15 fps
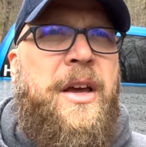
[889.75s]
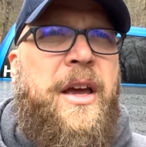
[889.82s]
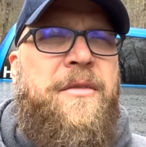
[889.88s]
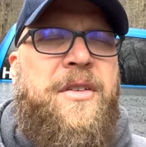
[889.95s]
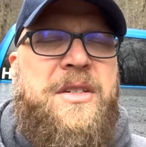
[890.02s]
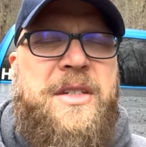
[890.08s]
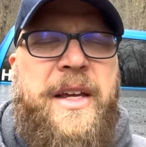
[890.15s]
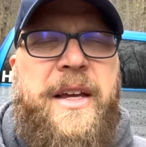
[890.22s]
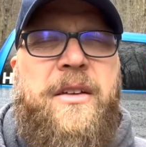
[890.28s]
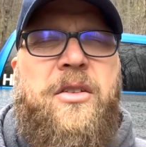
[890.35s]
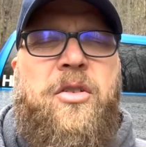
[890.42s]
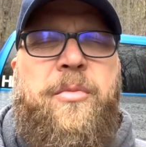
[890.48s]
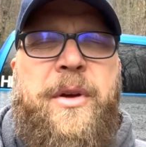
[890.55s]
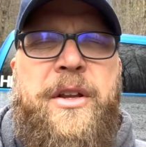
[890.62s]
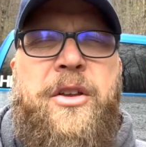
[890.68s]
if you dig a
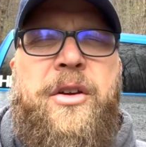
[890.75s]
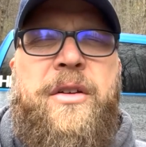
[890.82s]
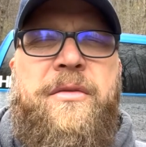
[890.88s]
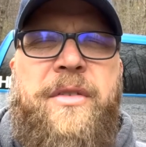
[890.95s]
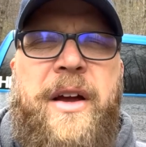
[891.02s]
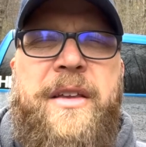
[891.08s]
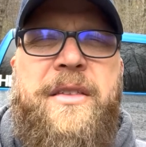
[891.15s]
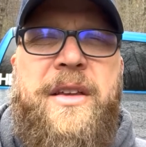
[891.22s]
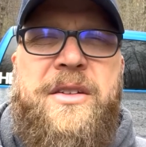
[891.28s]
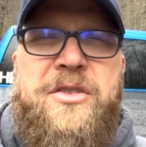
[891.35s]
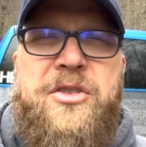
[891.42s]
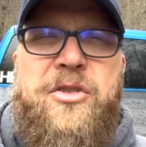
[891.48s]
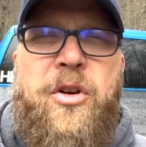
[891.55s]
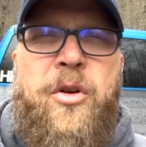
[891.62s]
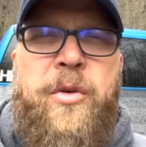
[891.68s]
little bit, you can find things
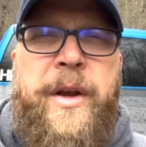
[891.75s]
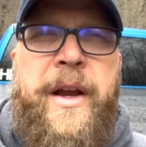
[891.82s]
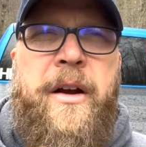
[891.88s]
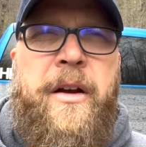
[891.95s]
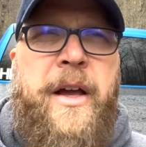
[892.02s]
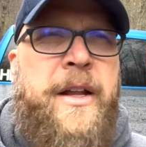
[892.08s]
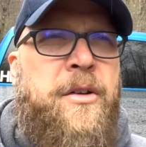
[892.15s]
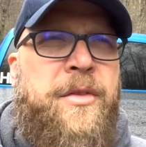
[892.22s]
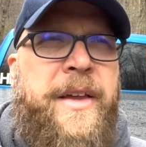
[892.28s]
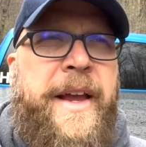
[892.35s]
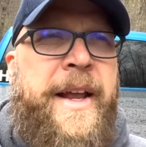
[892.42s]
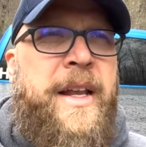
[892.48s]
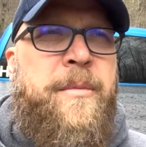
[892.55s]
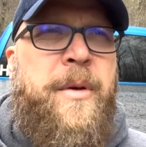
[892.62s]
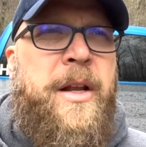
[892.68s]
in your own area. I don't think
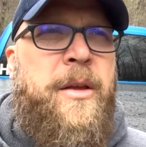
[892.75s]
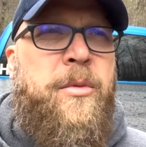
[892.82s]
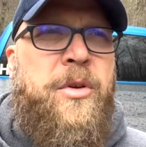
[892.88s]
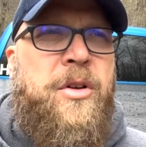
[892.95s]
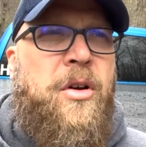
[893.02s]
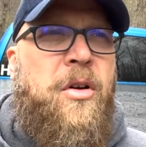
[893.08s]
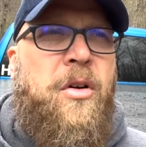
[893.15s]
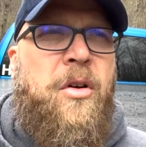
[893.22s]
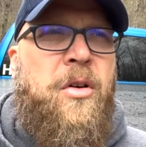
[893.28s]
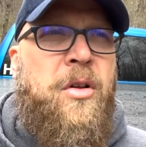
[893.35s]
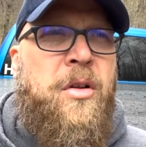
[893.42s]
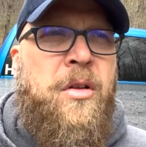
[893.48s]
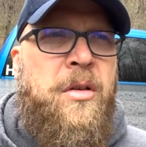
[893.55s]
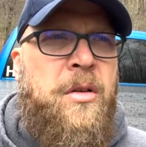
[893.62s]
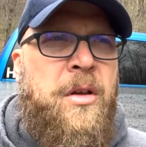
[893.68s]
anybody would
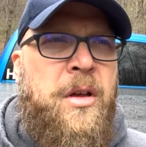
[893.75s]
call